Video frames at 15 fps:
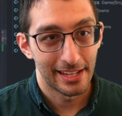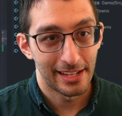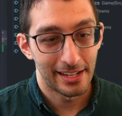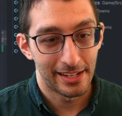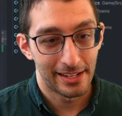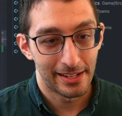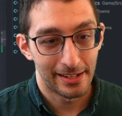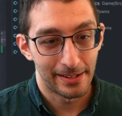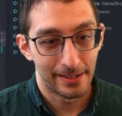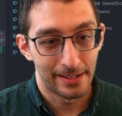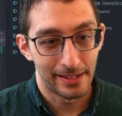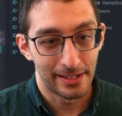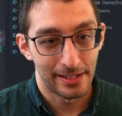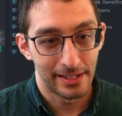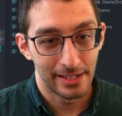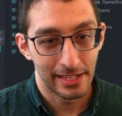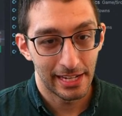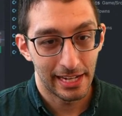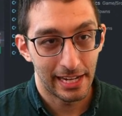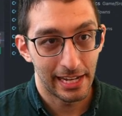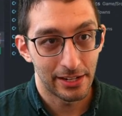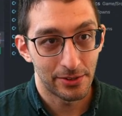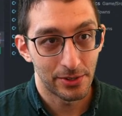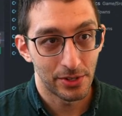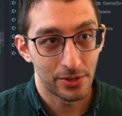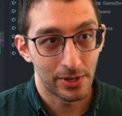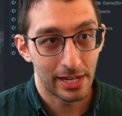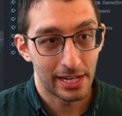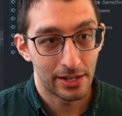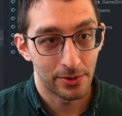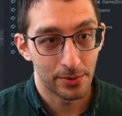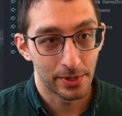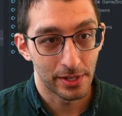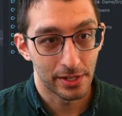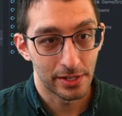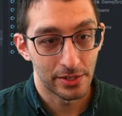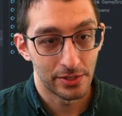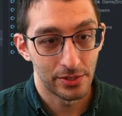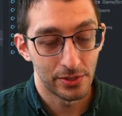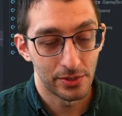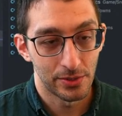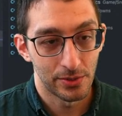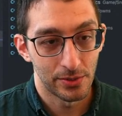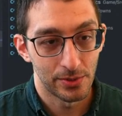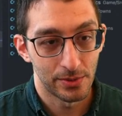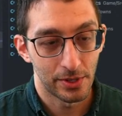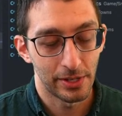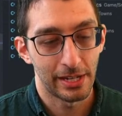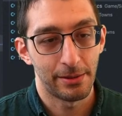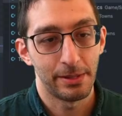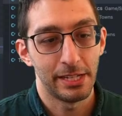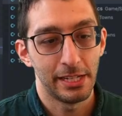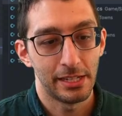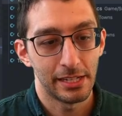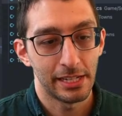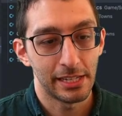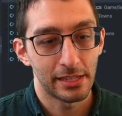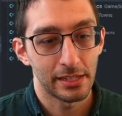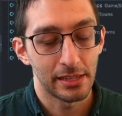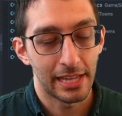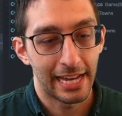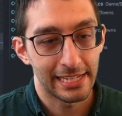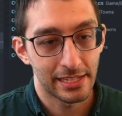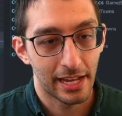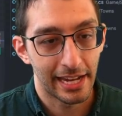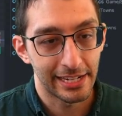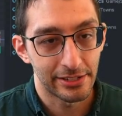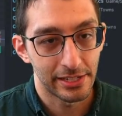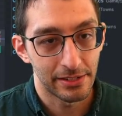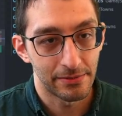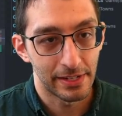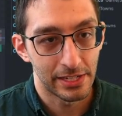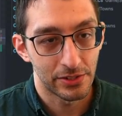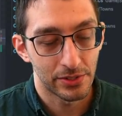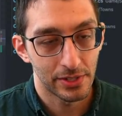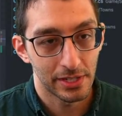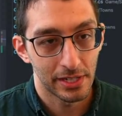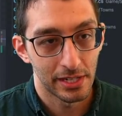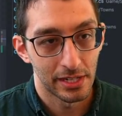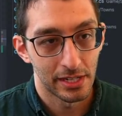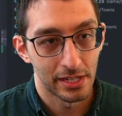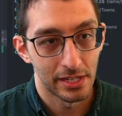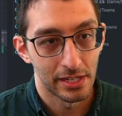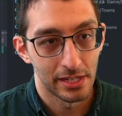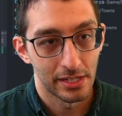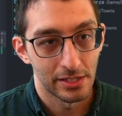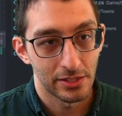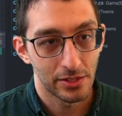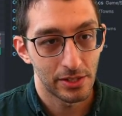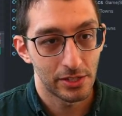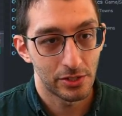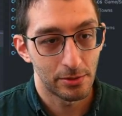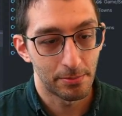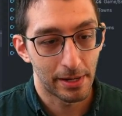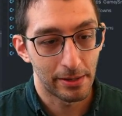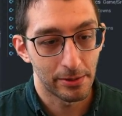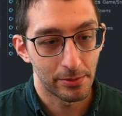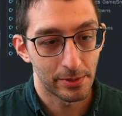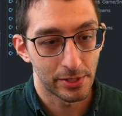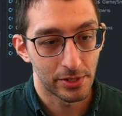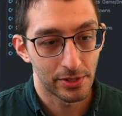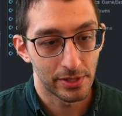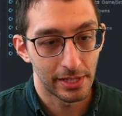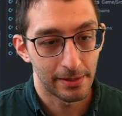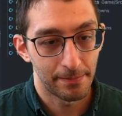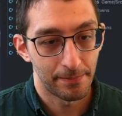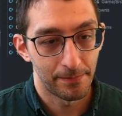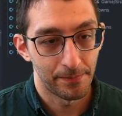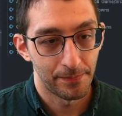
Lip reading: Yeah, I don't know how we're gonna do. Oh yeah, we need to get the last hired adventurer. So this should probably return them.